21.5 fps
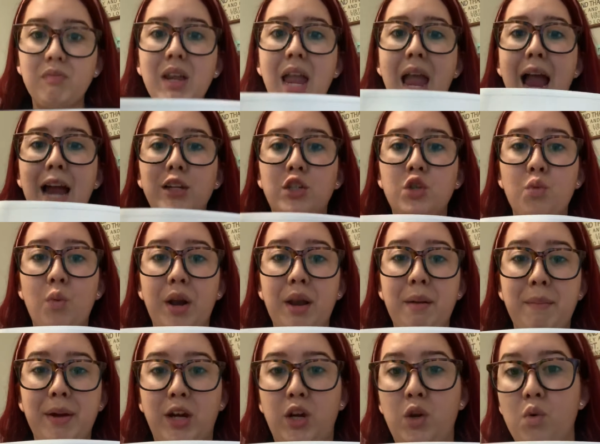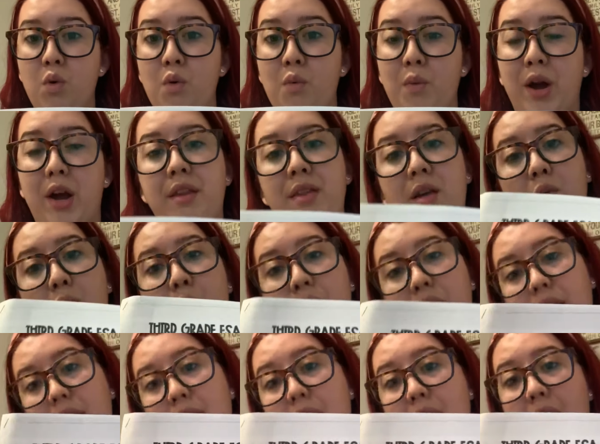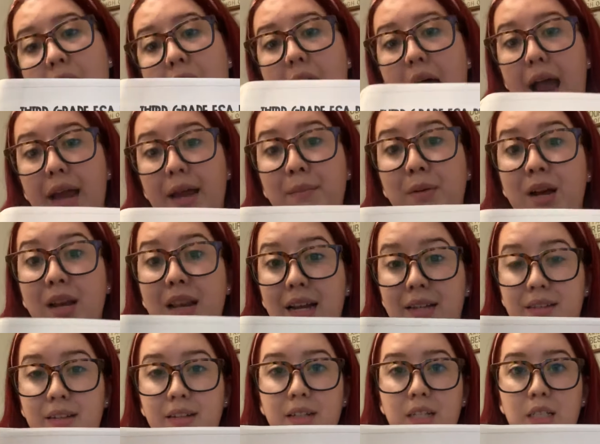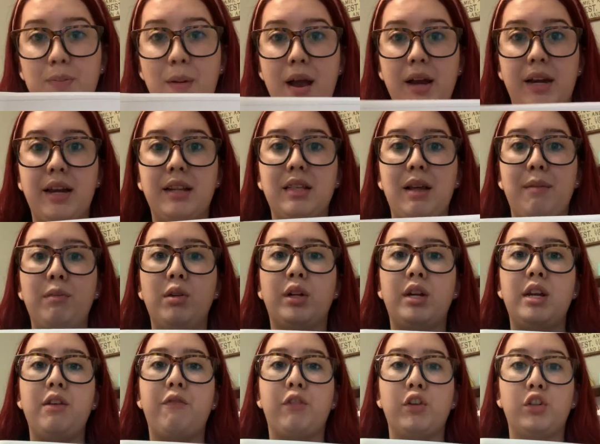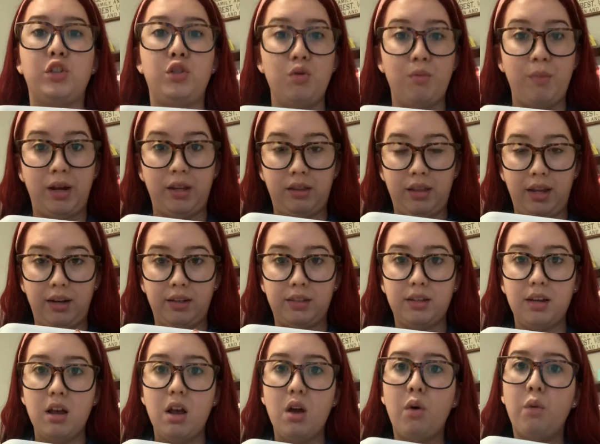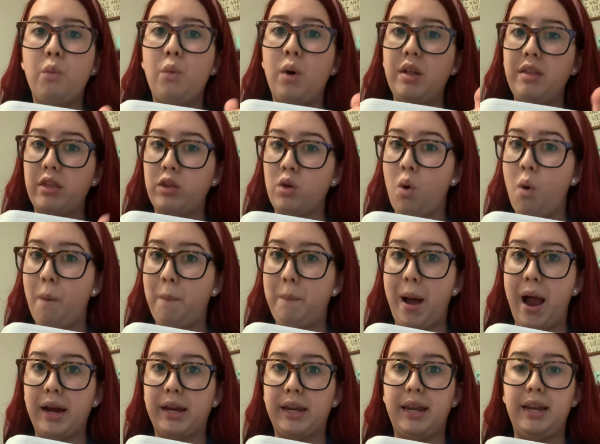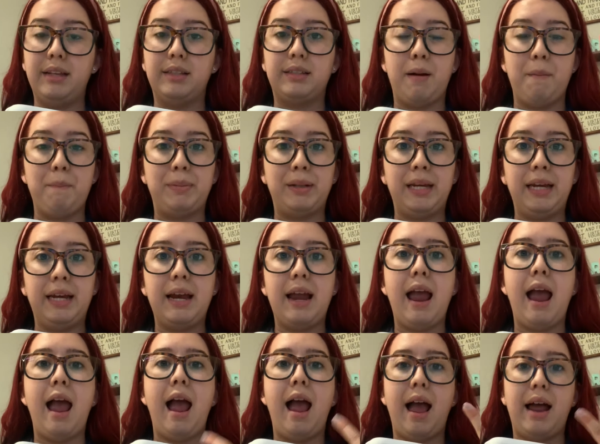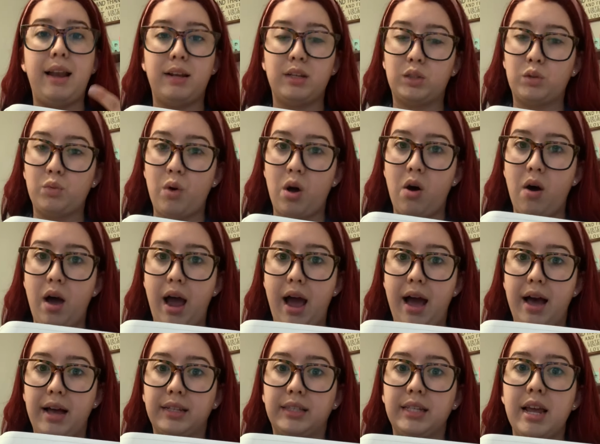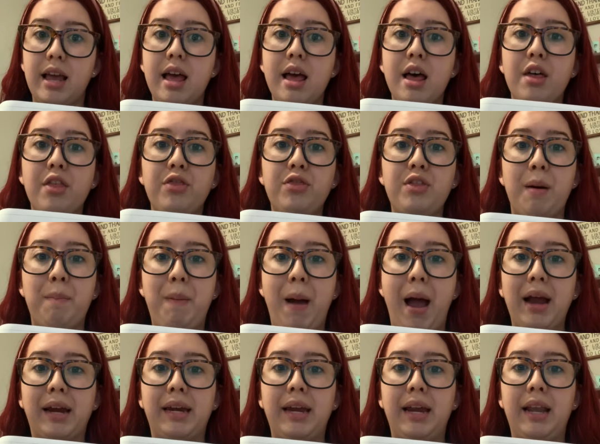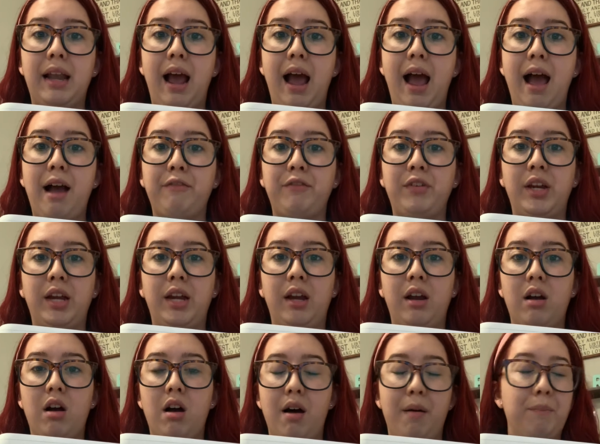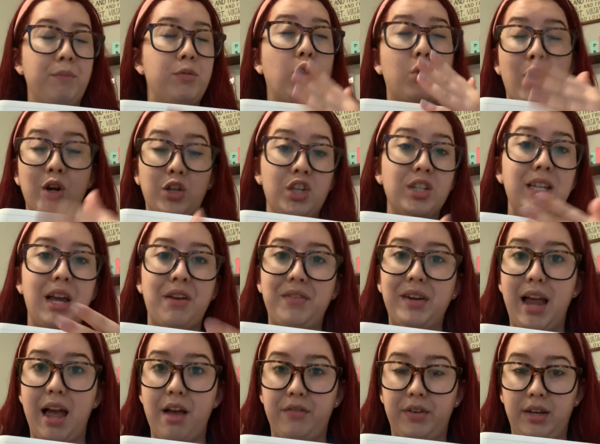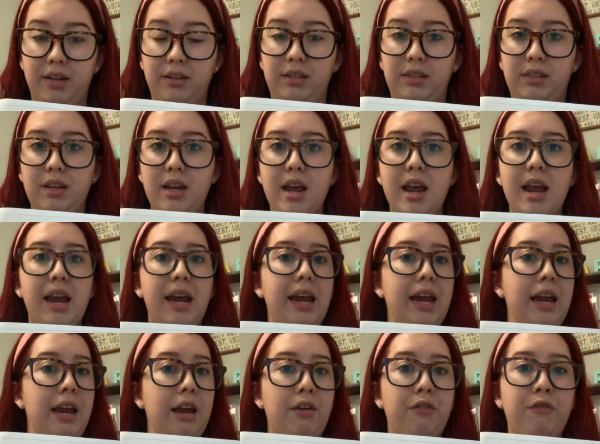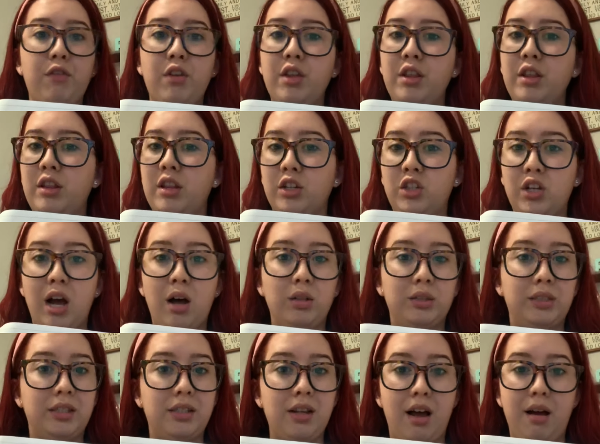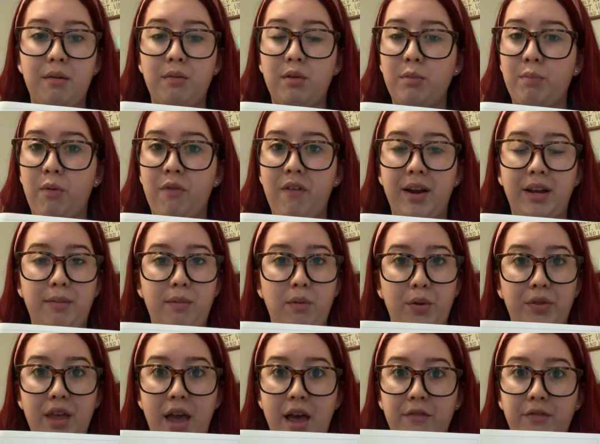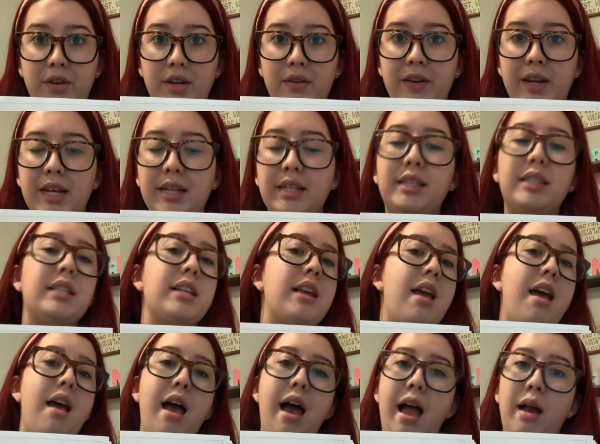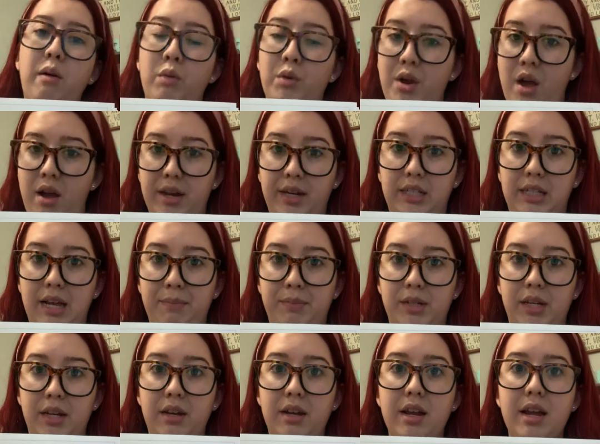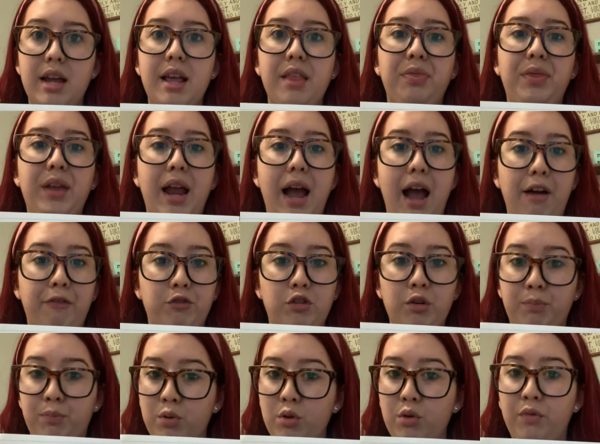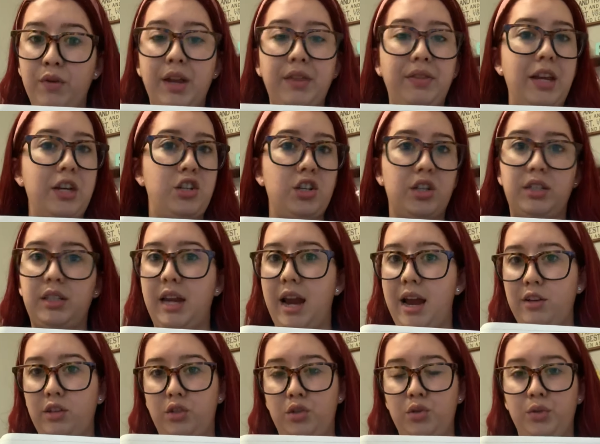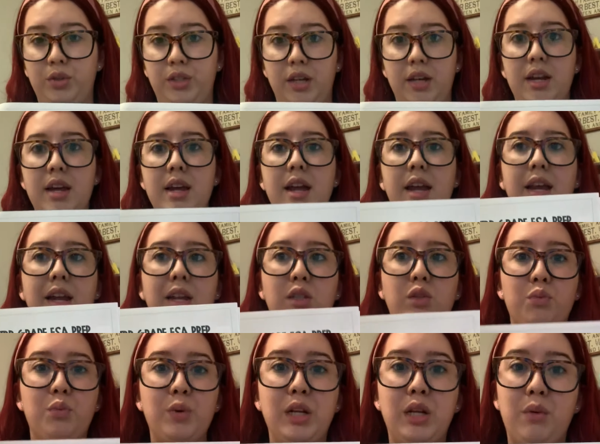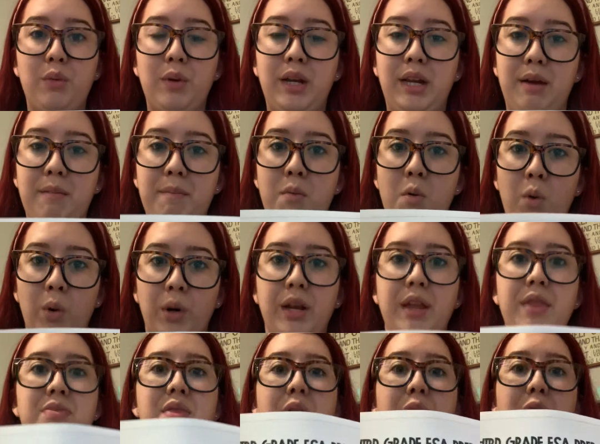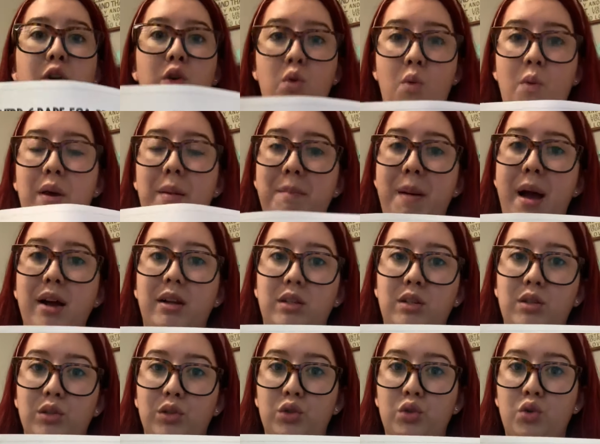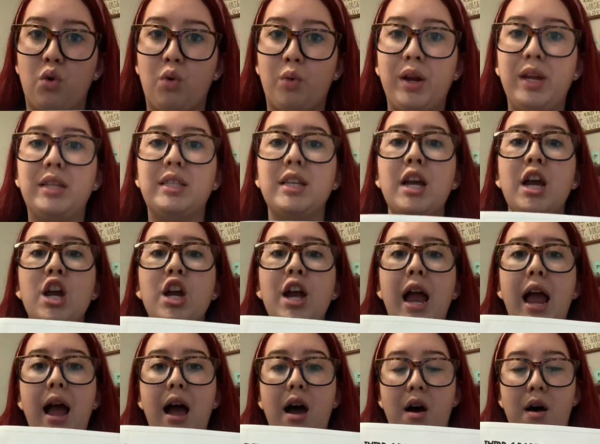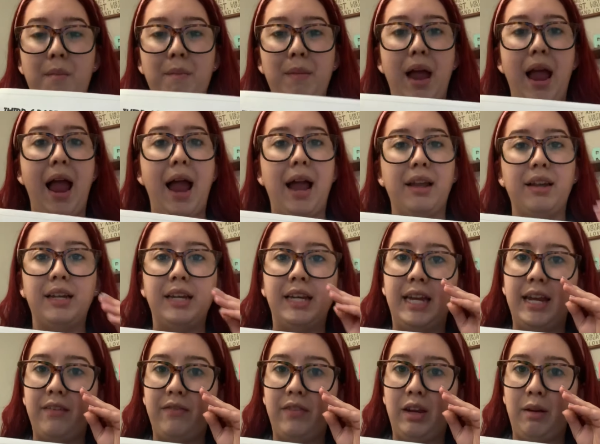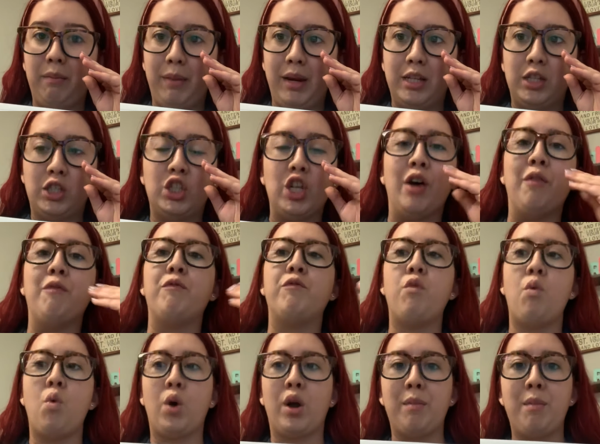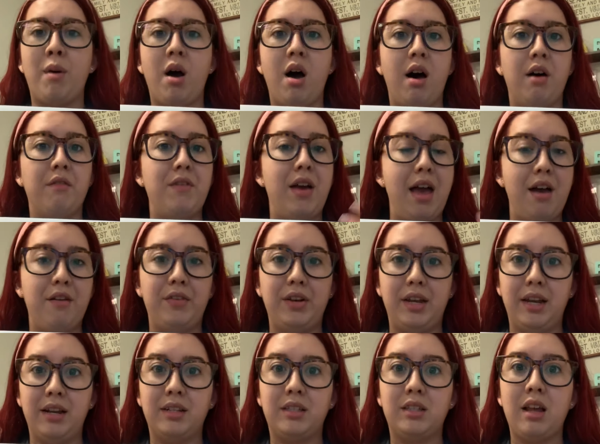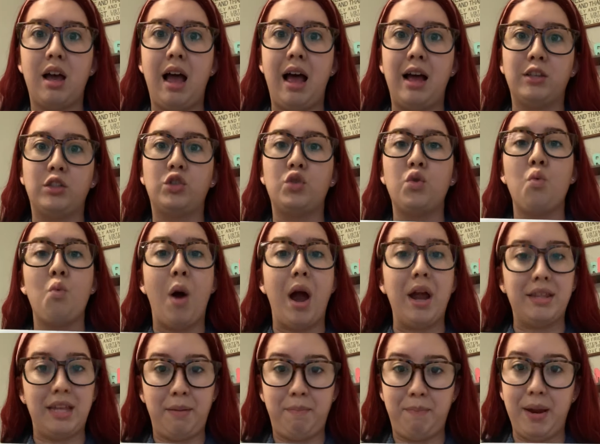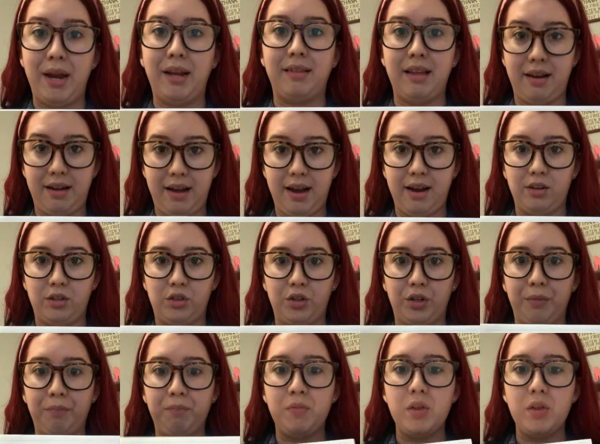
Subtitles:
I do want to make you aware that when I am collecting these packets, I'm looking for 2 main things. One, that the whole packet is complete, and as well as the packet having, the questions having evidence. If the child is not providing with evidence, I will not accept it. They have to prove it, they just can't choose it. It's really, really important that they're going back to the stories and giving me some form of evidence as to why they picked that answer.